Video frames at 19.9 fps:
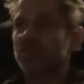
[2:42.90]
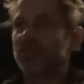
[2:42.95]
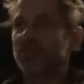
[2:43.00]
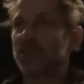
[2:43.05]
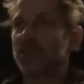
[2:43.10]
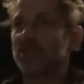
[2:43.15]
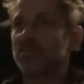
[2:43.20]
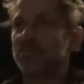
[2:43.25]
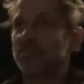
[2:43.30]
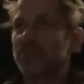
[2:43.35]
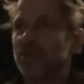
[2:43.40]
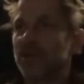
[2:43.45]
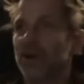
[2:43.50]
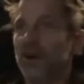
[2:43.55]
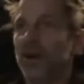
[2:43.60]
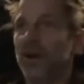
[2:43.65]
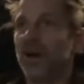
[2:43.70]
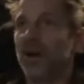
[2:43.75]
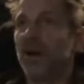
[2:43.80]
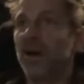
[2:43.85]
him
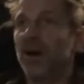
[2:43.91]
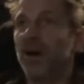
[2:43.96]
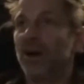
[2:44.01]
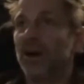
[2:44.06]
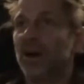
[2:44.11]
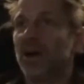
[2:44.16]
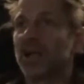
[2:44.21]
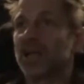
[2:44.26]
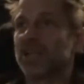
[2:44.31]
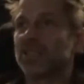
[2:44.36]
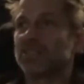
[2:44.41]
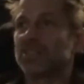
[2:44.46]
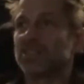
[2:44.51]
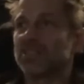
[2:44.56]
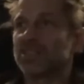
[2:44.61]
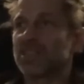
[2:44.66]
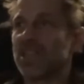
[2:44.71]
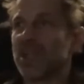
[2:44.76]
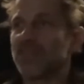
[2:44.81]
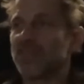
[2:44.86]
against the
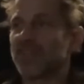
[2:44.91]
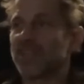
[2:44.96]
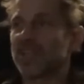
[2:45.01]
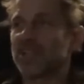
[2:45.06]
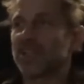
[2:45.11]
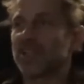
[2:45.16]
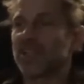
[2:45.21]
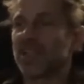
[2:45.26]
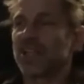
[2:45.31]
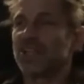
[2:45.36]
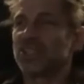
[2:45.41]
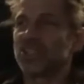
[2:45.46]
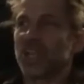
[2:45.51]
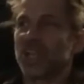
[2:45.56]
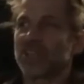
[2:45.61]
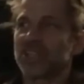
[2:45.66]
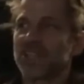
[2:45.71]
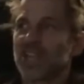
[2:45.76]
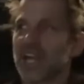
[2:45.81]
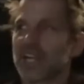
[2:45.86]
safe. I think Clay shot
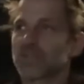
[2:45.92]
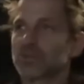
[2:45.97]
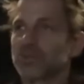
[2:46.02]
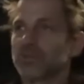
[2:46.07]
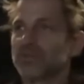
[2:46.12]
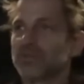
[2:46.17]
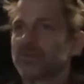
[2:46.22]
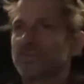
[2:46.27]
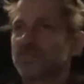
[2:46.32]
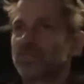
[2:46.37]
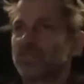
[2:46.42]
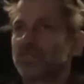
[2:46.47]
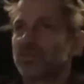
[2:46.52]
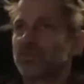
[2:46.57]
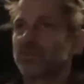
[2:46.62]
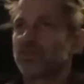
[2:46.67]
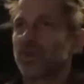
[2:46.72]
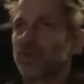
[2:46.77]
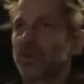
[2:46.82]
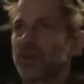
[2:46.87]
the actual
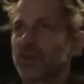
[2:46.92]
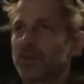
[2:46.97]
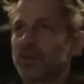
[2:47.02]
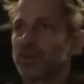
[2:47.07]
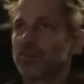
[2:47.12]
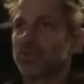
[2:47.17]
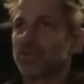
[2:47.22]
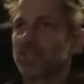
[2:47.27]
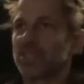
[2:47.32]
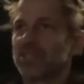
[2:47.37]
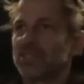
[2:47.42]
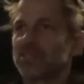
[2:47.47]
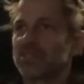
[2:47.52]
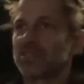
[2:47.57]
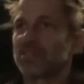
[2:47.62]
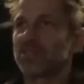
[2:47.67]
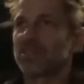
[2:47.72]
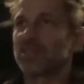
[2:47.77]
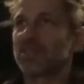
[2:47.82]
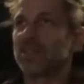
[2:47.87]
photo that we released
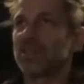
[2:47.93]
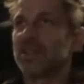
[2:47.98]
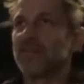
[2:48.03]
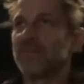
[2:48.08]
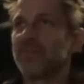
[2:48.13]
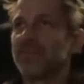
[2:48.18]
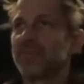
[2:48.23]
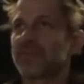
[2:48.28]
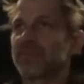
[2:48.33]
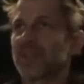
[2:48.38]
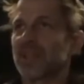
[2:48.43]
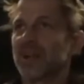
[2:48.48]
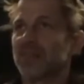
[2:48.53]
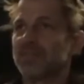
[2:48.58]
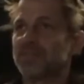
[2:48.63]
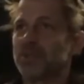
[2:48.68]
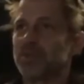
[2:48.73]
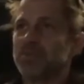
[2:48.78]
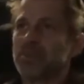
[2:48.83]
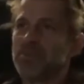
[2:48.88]
of
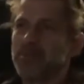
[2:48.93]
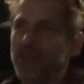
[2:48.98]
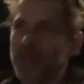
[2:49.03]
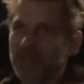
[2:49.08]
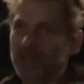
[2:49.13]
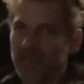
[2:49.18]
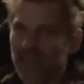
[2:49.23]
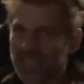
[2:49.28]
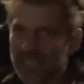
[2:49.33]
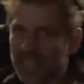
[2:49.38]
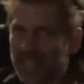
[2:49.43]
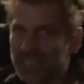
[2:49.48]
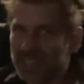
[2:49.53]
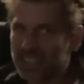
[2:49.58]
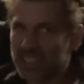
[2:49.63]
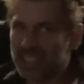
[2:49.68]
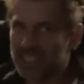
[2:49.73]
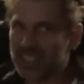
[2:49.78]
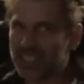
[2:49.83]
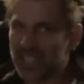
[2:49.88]
Superman against
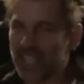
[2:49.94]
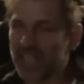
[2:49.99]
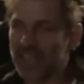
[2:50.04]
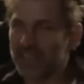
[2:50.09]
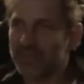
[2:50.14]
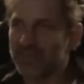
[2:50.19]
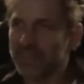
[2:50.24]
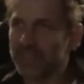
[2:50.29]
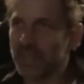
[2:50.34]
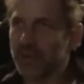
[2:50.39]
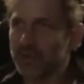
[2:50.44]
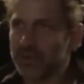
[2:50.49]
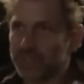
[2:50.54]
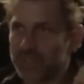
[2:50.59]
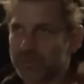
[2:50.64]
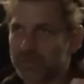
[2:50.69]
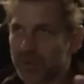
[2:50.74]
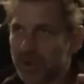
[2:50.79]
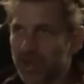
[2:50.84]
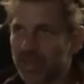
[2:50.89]
the safe, you know, with
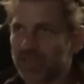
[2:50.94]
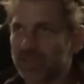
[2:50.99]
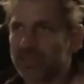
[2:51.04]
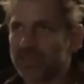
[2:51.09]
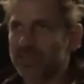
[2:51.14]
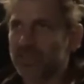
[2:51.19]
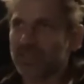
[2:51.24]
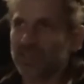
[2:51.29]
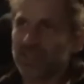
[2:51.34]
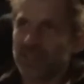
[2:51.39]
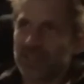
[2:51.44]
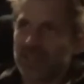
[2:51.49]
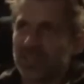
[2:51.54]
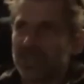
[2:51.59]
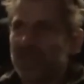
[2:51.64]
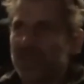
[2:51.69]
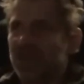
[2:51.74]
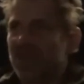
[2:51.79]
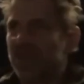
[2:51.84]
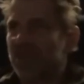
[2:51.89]
sparks.
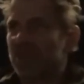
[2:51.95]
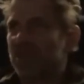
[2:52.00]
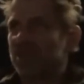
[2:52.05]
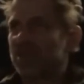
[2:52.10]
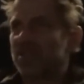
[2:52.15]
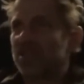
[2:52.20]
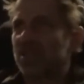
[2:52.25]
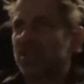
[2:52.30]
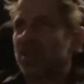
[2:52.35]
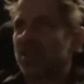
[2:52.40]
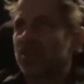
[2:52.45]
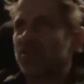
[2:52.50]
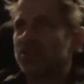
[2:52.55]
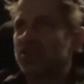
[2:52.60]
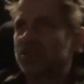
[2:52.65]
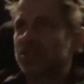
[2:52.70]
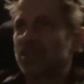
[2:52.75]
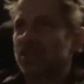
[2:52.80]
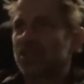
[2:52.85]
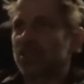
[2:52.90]
And it was
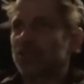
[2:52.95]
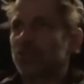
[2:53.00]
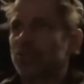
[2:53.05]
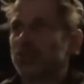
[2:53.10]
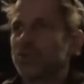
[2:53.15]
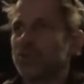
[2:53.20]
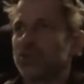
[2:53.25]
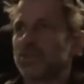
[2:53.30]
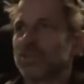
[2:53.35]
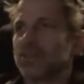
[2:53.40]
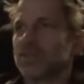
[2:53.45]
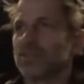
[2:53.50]
just like a cool